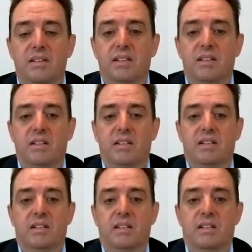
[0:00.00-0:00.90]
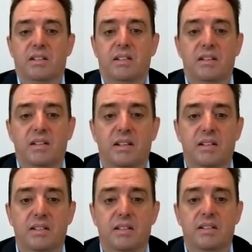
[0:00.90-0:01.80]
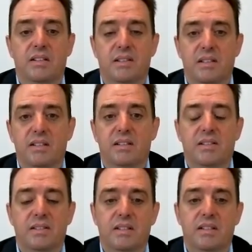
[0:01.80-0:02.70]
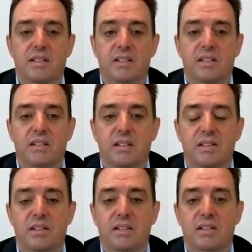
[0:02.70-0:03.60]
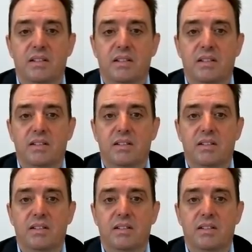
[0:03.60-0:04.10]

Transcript: (not speaking)